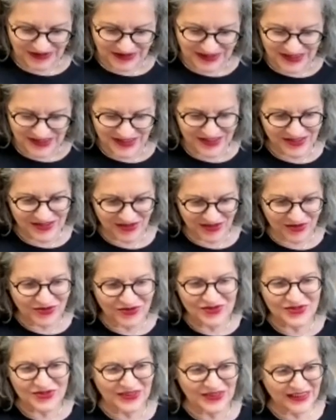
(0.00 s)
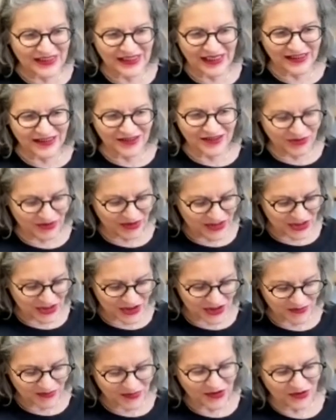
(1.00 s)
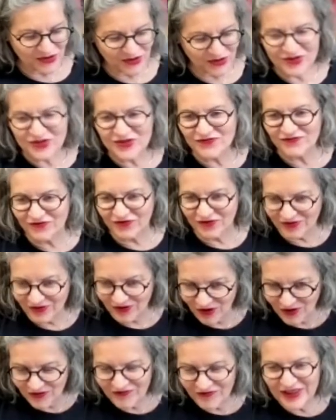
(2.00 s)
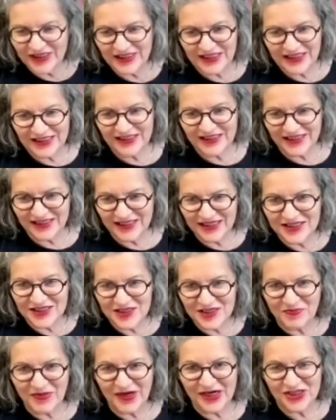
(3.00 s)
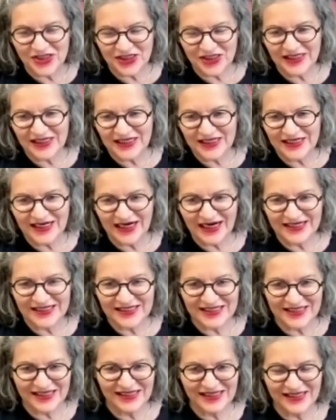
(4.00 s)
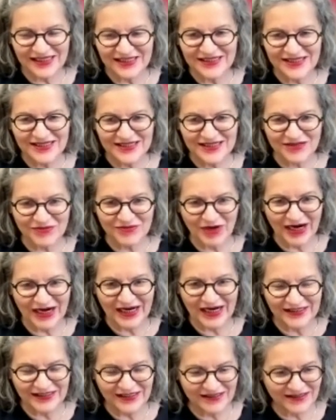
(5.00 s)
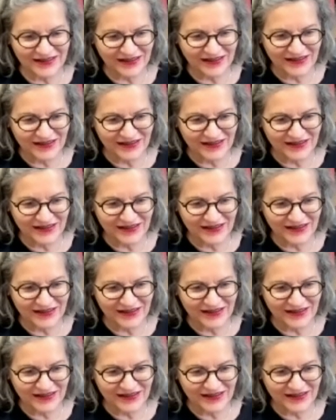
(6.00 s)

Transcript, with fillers: this is also another question, because for overeating especially, I think it's quite,